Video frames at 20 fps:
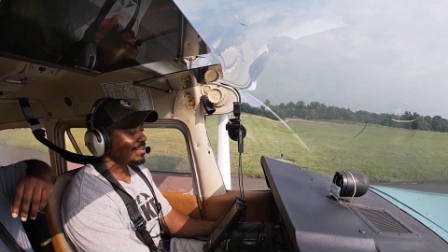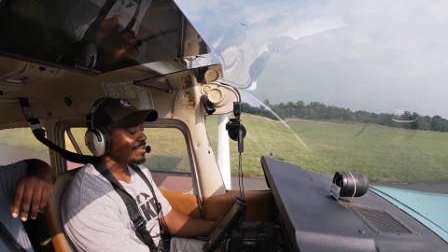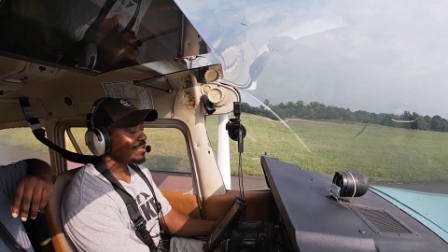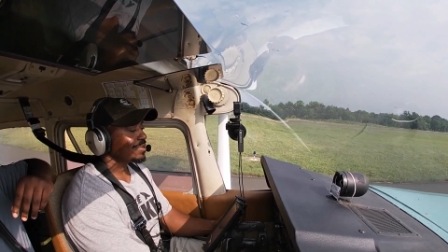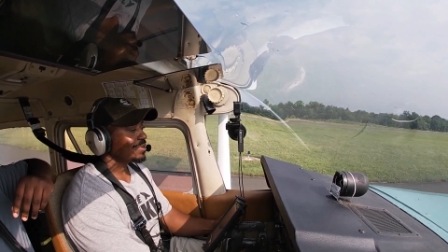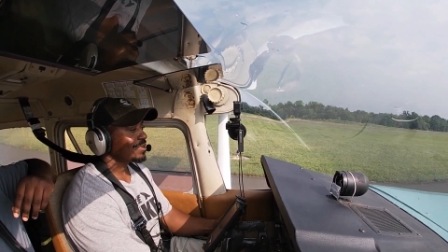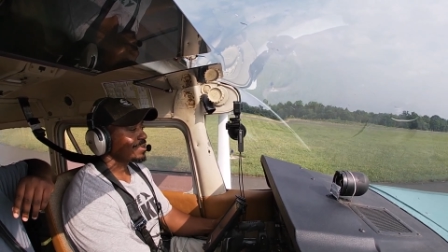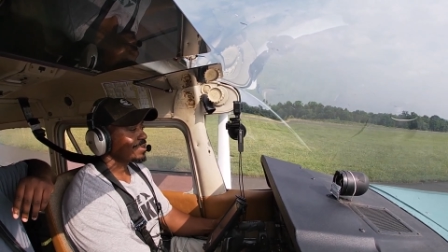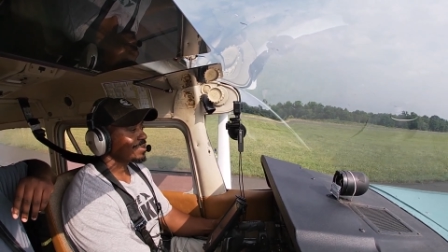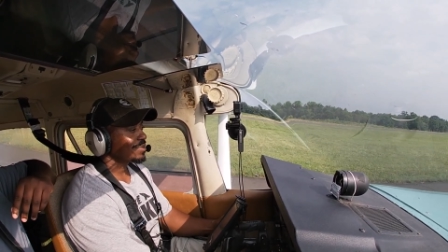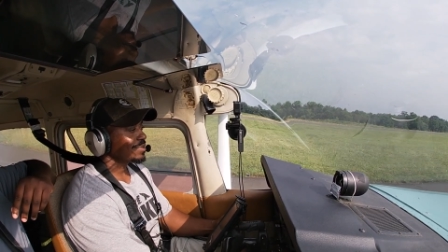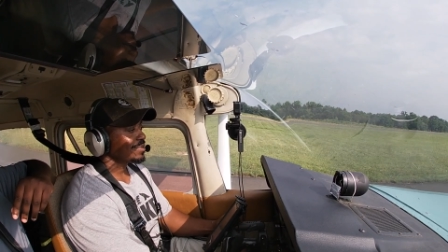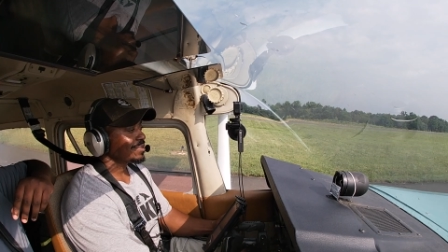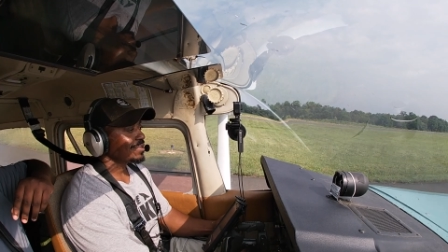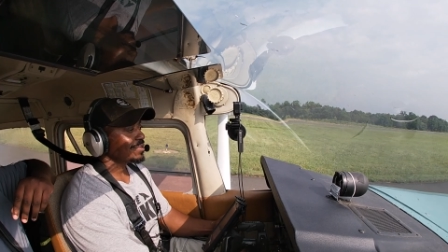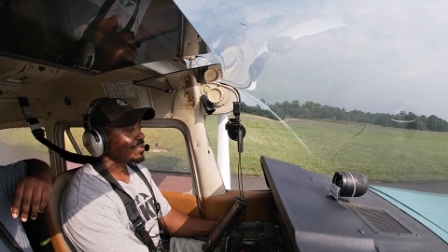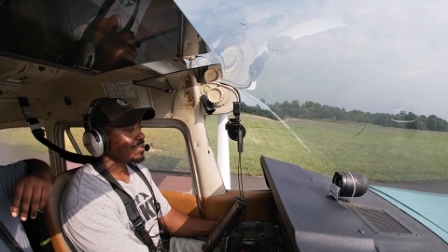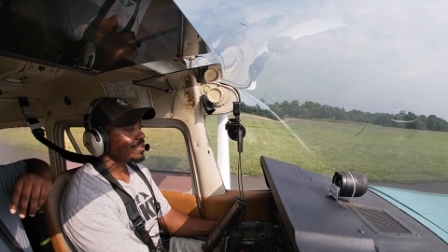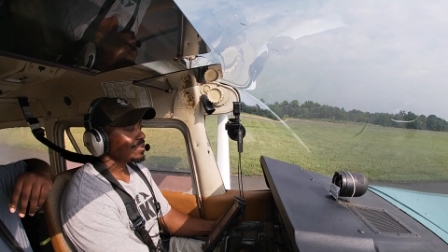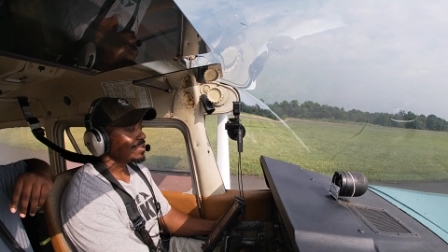
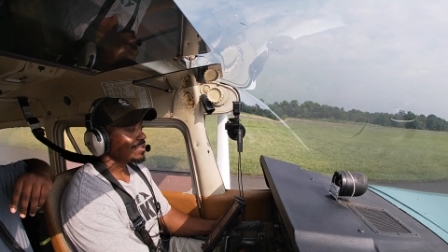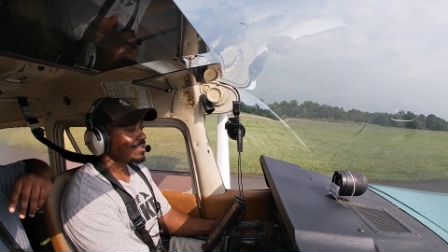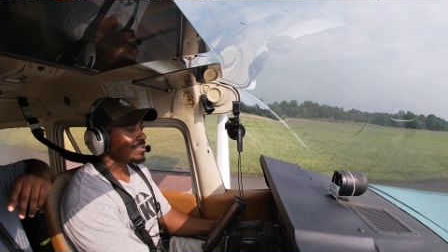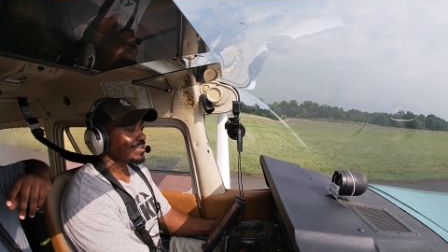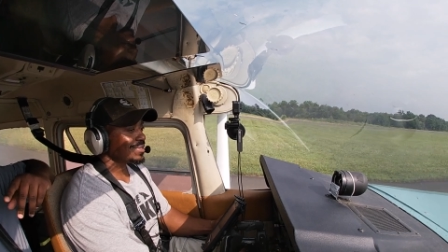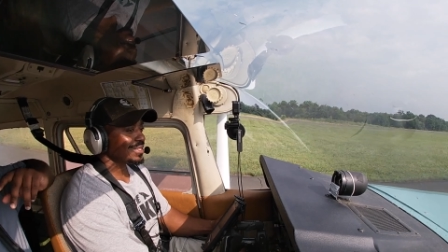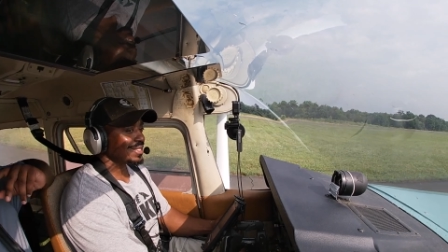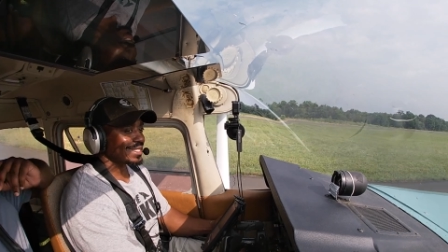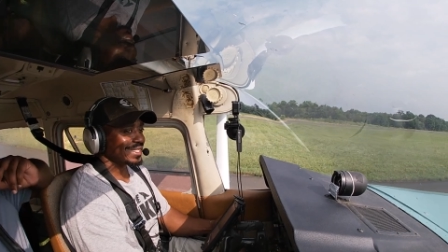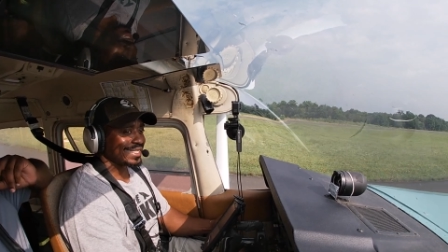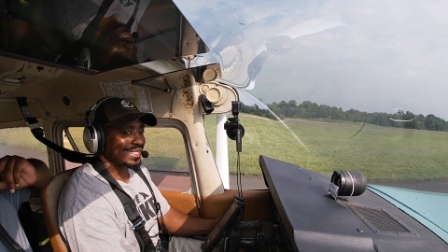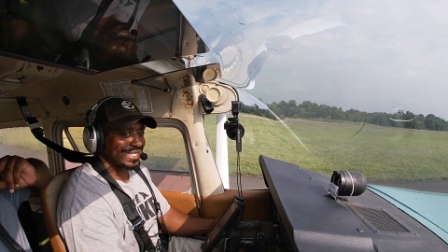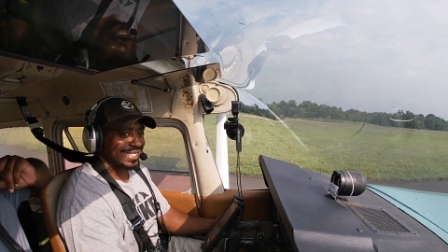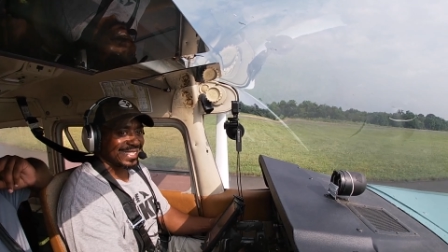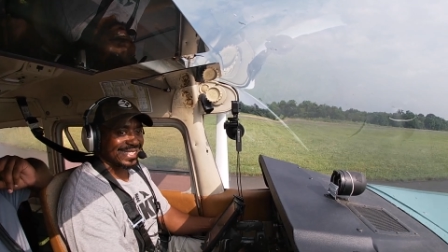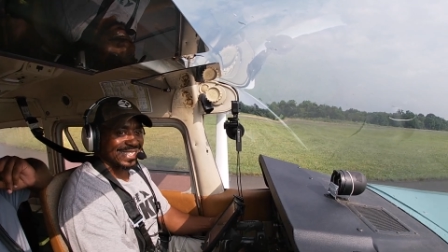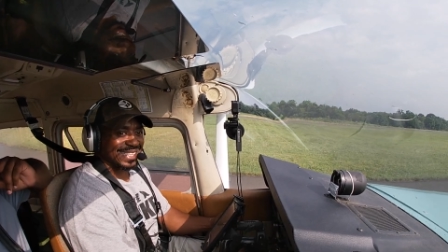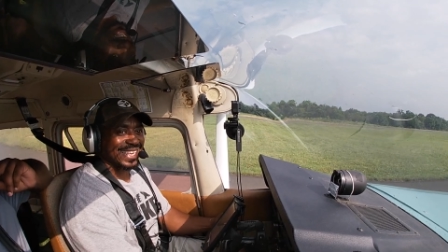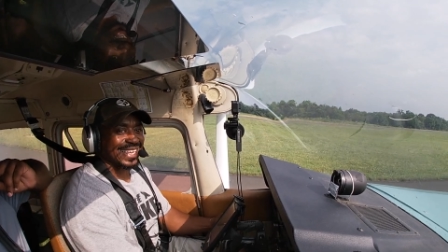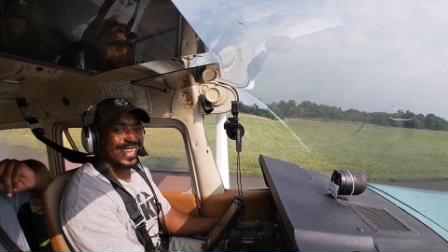compliant with the
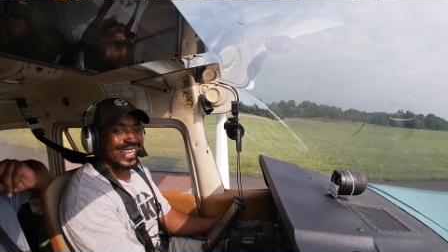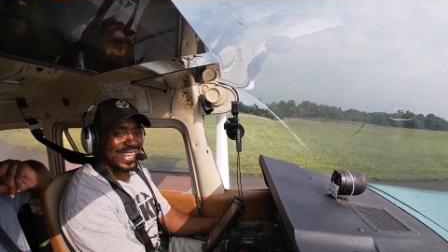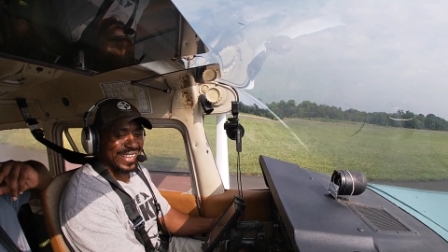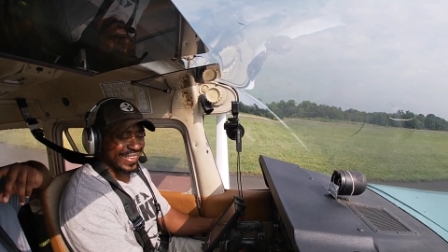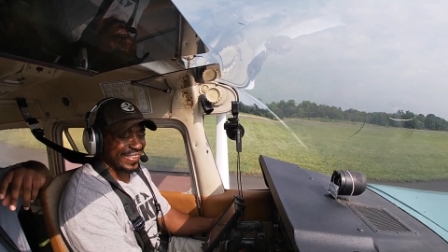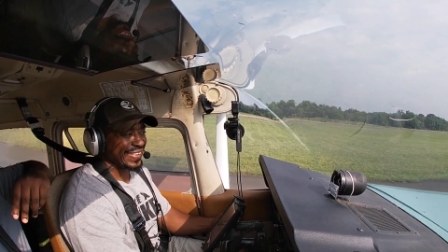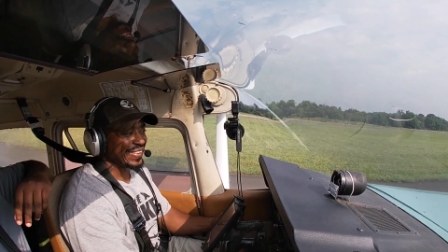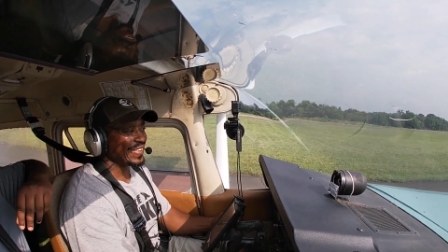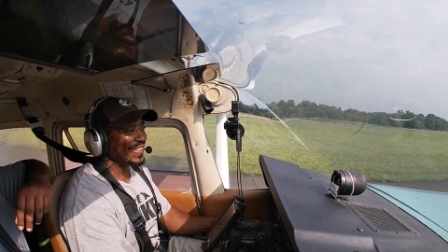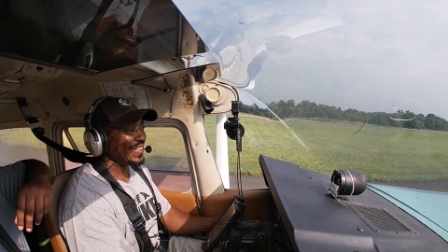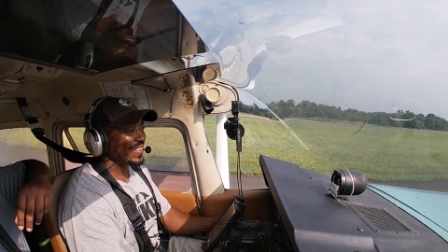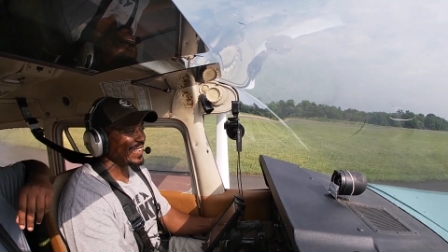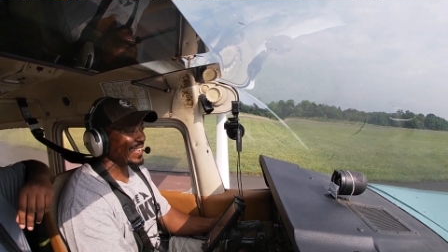regulations,